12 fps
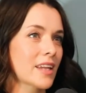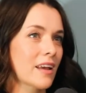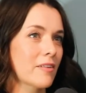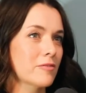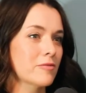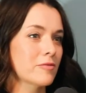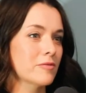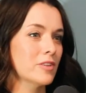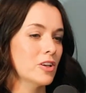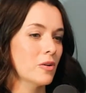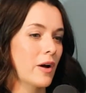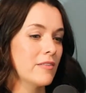have
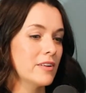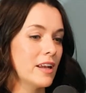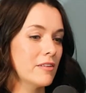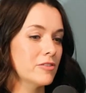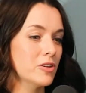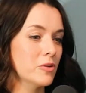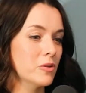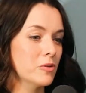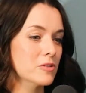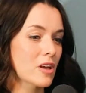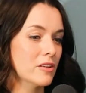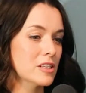a nephew
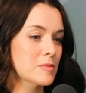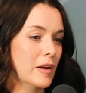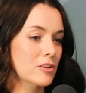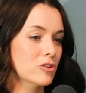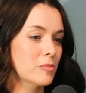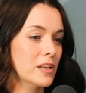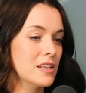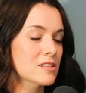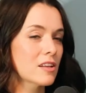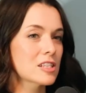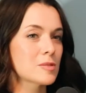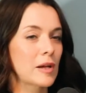who is on the spectrum, but
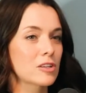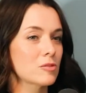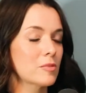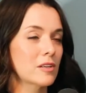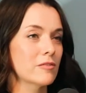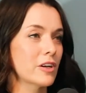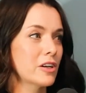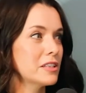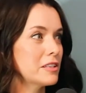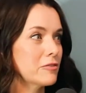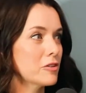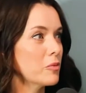he's on the spectrum in a
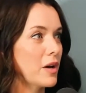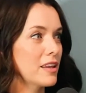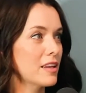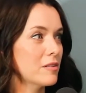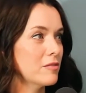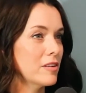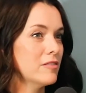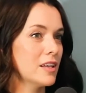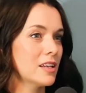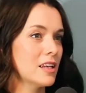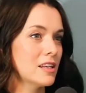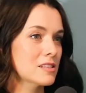very different way than
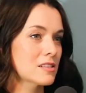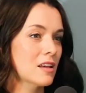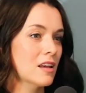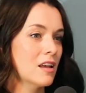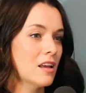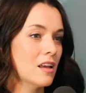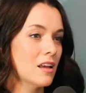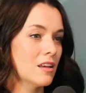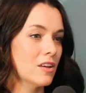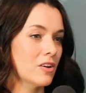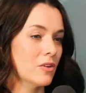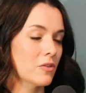Vivian. He's,
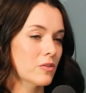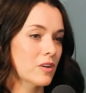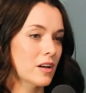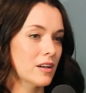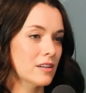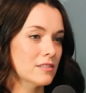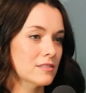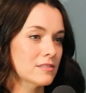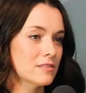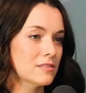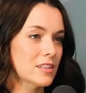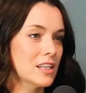
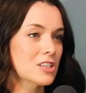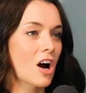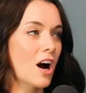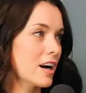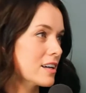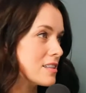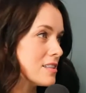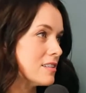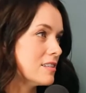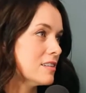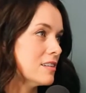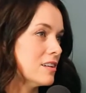he
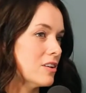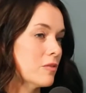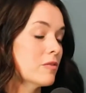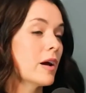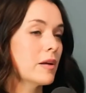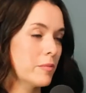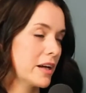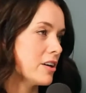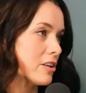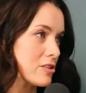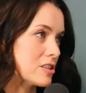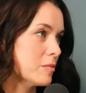talked,
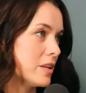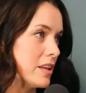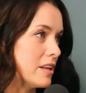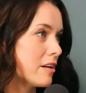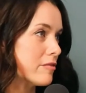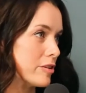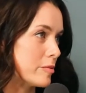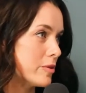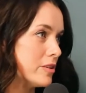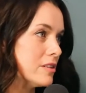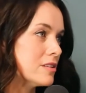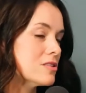my daughter's completely
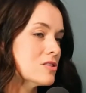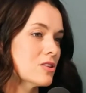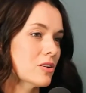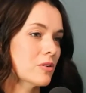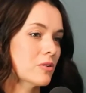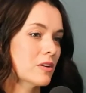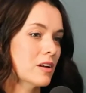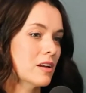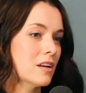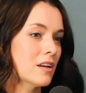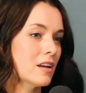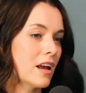nonverbal. So,
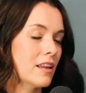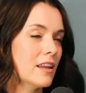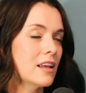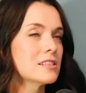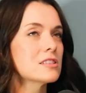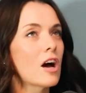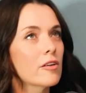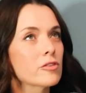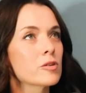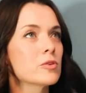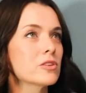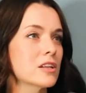and it's
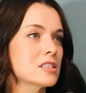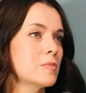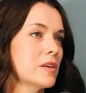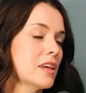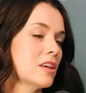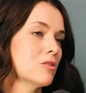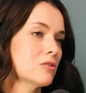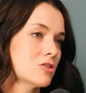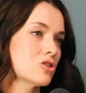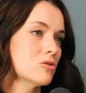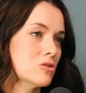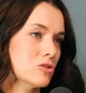nonverbal, non-speaking. You
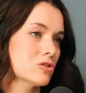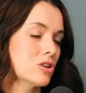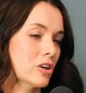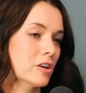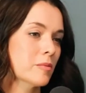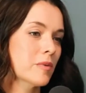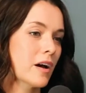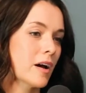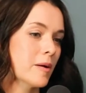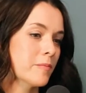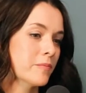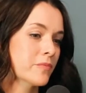can choose your
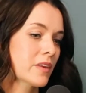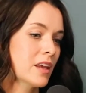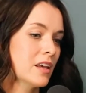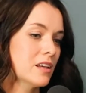term.